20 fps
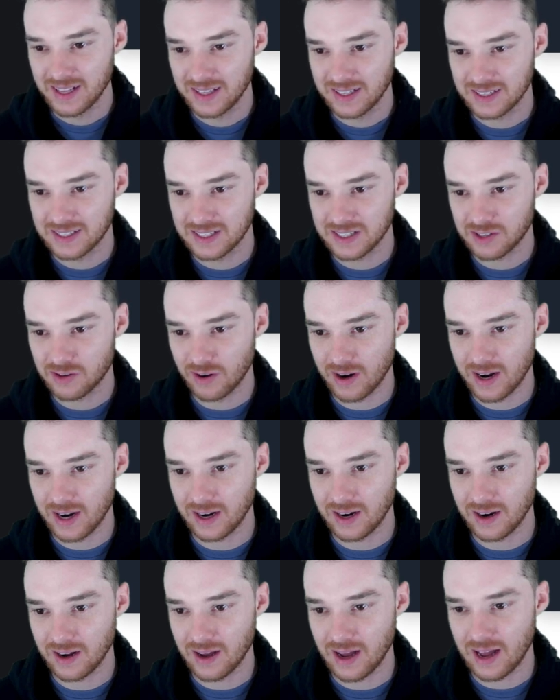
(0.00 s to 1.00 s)
This is
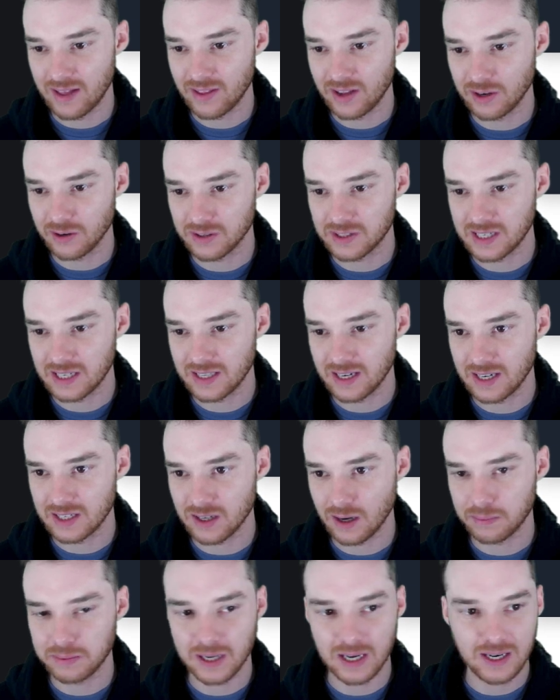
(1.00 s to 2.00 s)
great. And then you'll see that it's
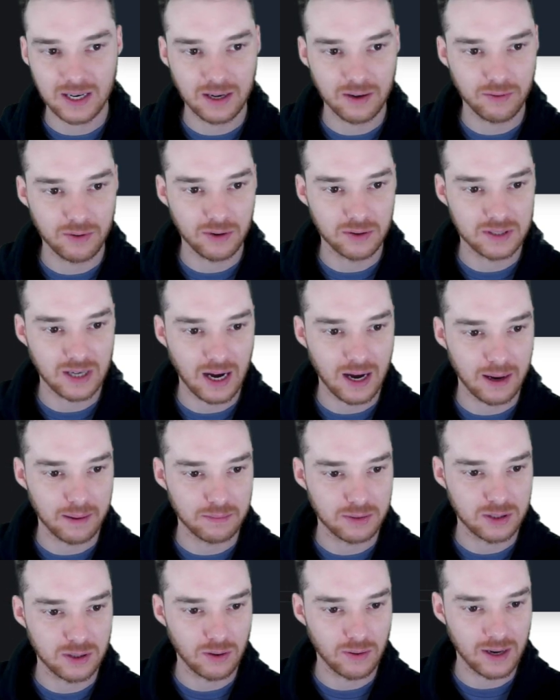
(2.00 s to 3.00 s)
updating in real
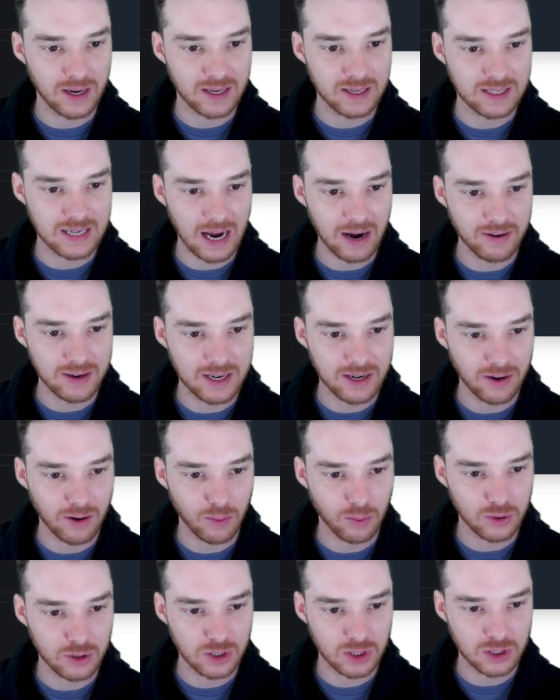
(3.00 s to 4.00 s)
time. So in down
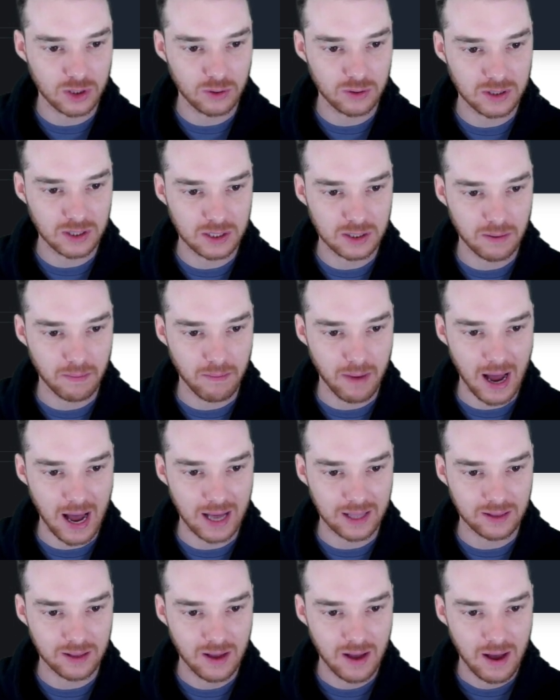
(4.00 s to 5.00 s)
here, we're just using some
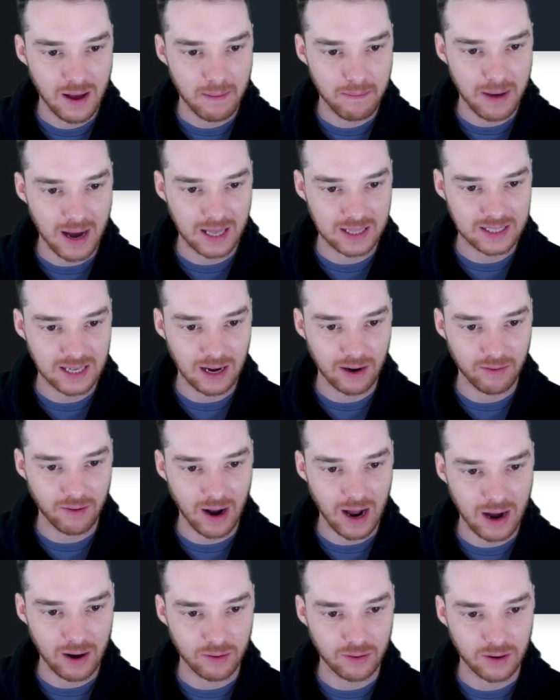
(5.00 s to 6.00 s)
math,
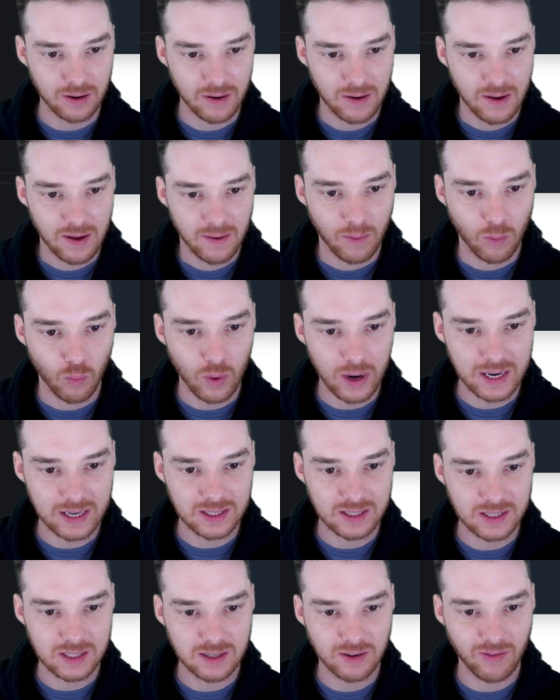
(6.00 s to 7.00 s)
math.round,
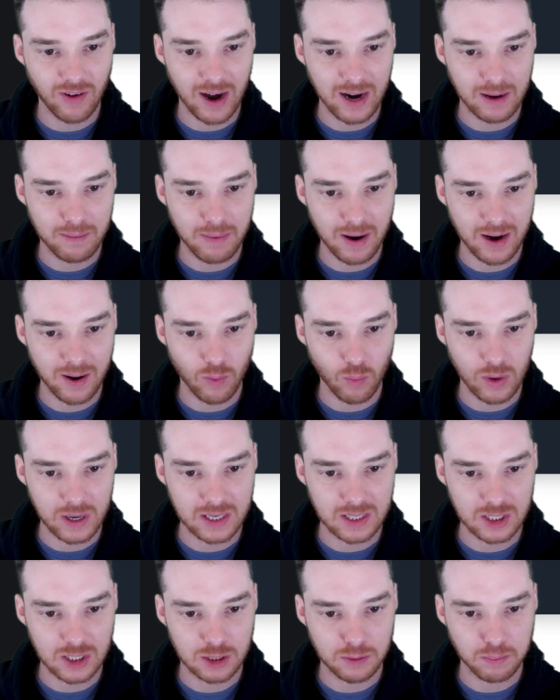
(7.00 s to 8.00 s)
wins divided by
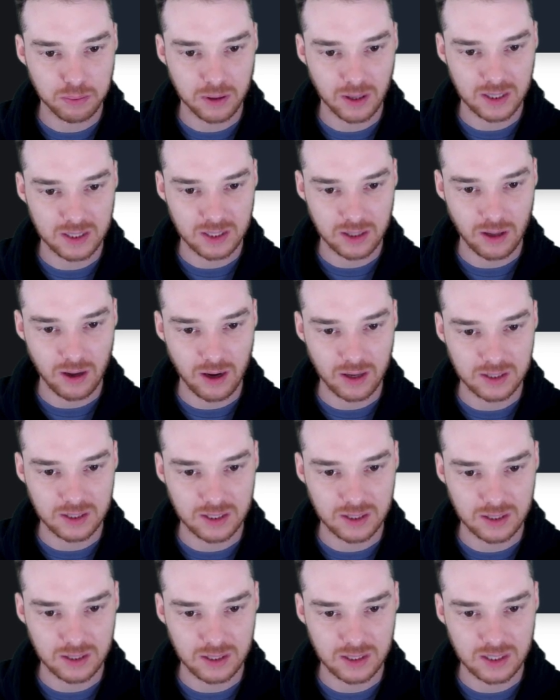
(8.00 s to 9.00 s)
wins plus
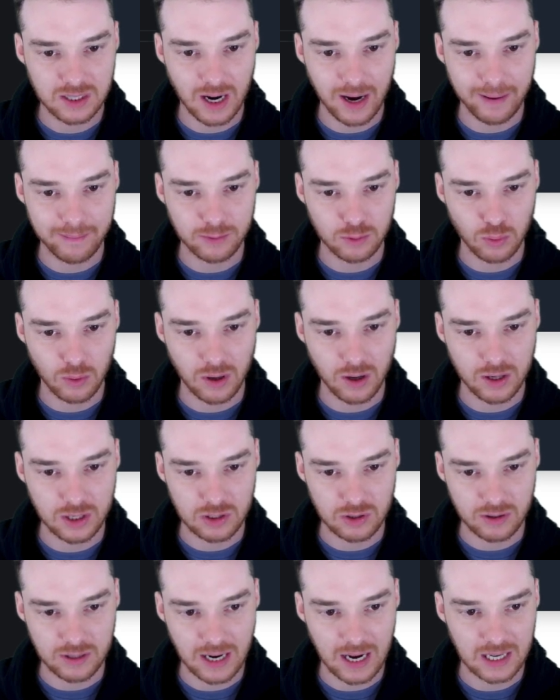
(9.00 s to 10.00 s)
losses times
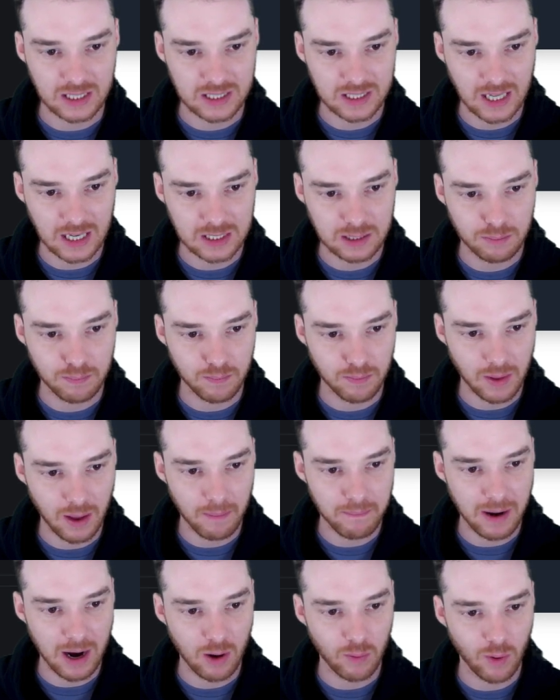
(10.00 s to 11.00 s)
100. Yeah, so that's
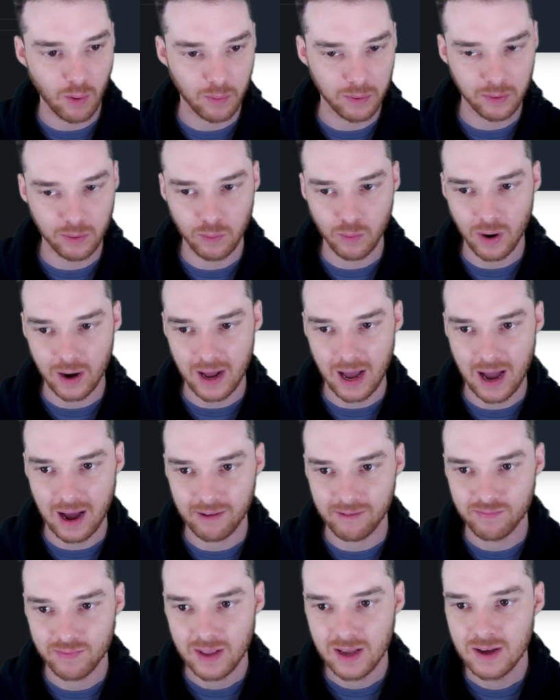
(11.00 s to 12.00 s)
about what we would wanna
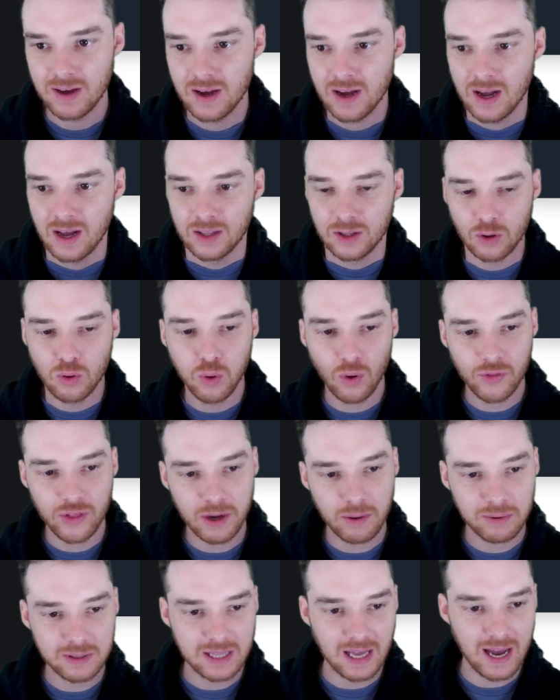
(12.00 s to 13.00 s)
have. The cool
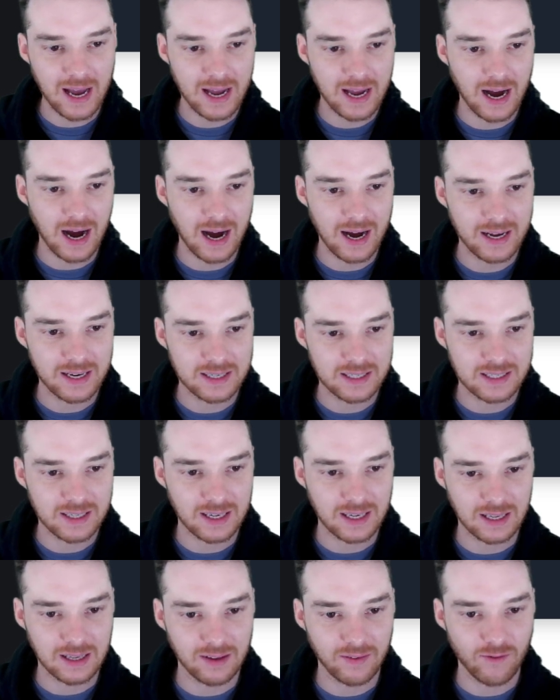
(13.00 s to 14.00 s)
thing with the AI is
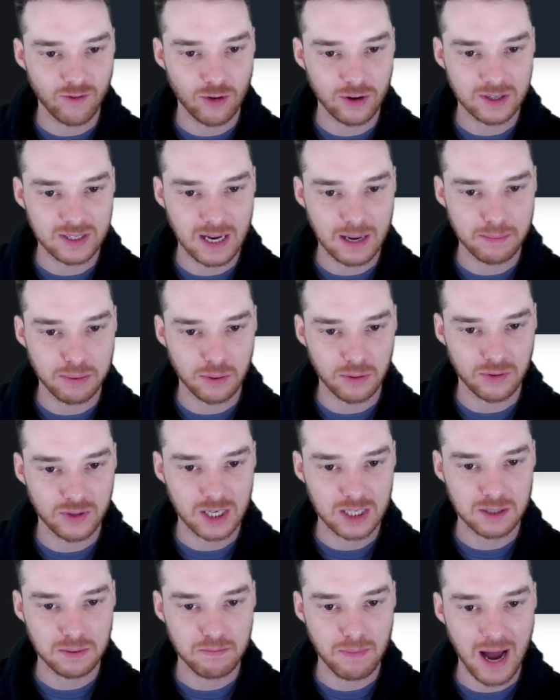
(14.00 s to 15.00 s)
like, for example,
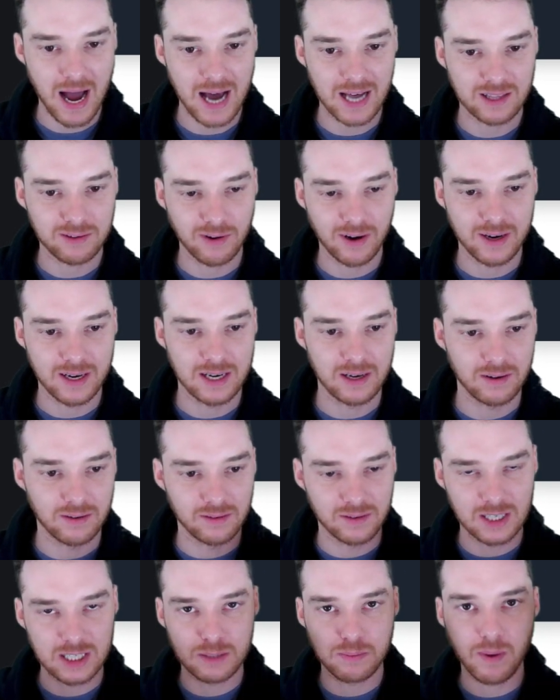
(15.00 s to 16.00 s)
this math right here,
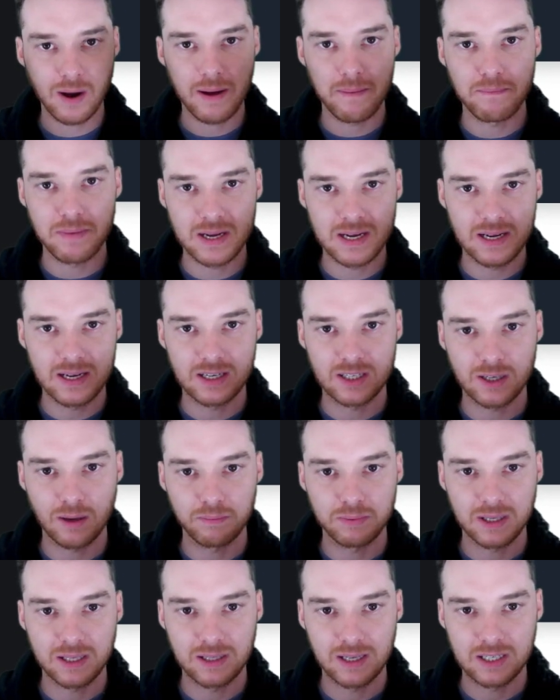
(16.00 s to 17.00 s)
this might be
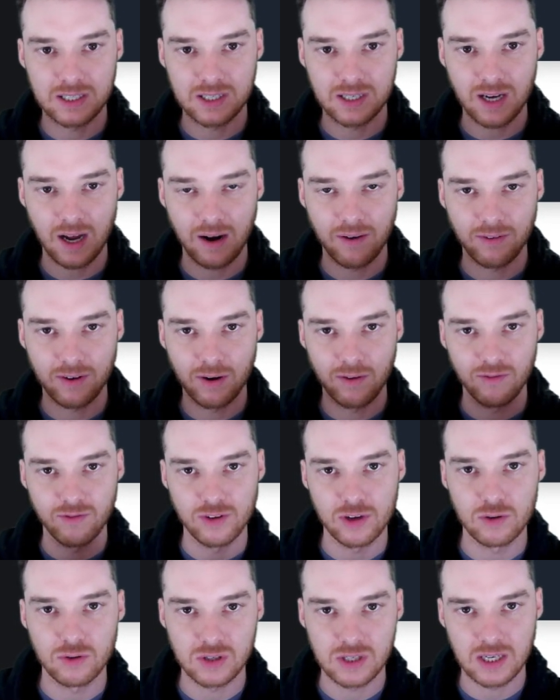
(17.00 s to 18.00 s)
something that's kind of
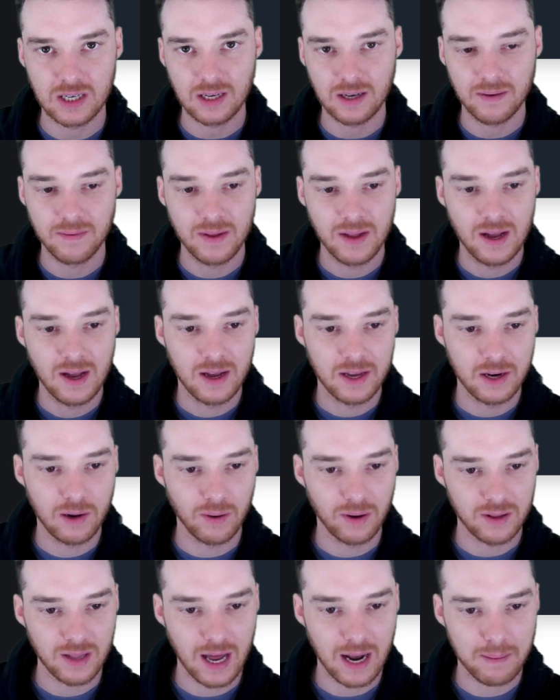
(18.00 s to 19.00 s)
confusing. You
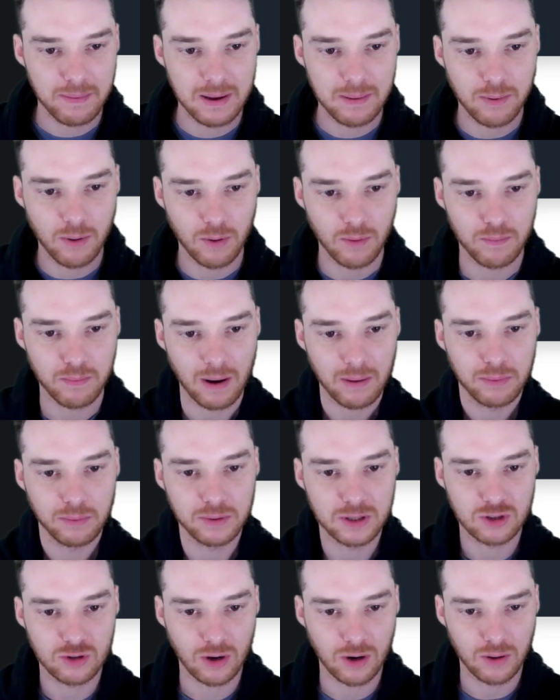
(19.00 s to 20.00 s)
know, a lot of people
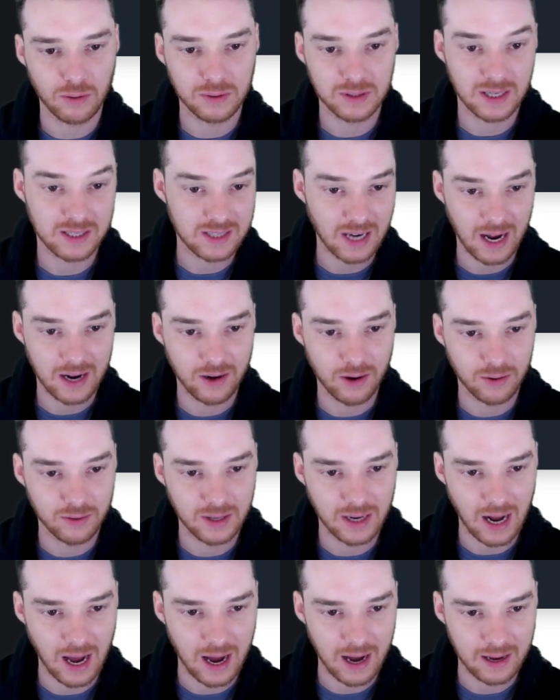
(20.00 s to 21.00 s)
probably struggle with this. I know
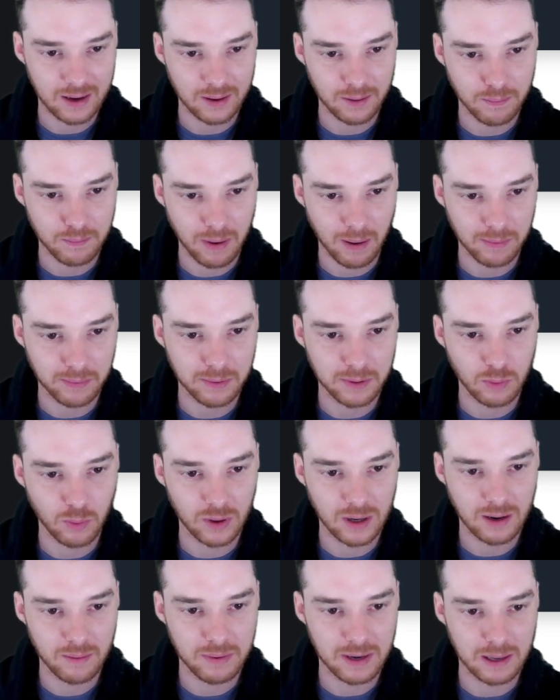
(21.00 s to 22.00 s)
that I probably
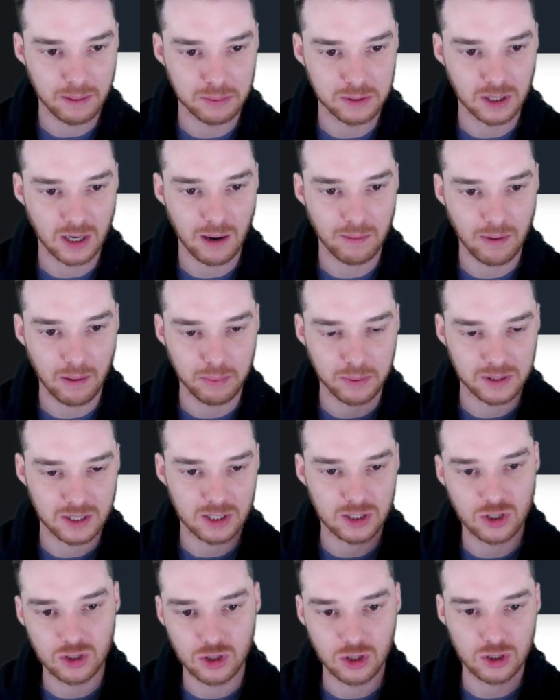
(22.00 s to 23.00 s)
wouldn't have been able to come up with
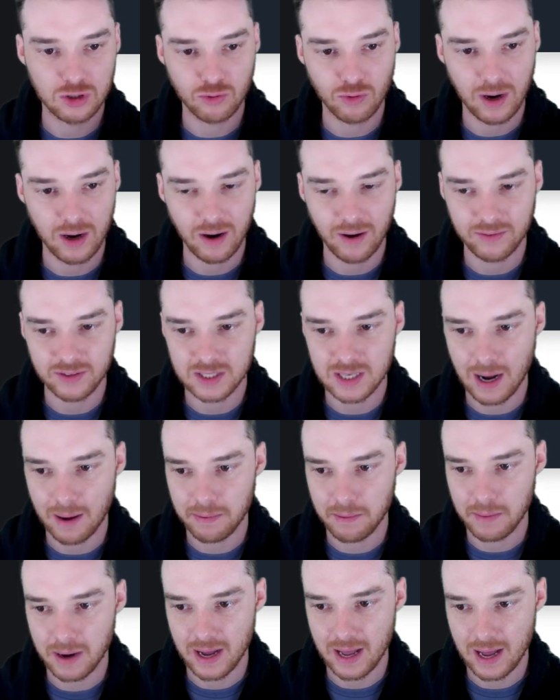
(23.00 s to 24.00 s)
this just right off the
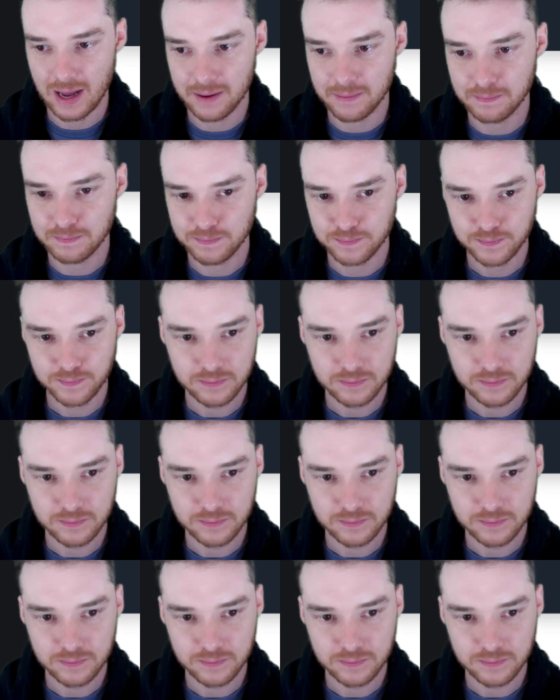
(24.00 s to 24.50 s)
top of my head.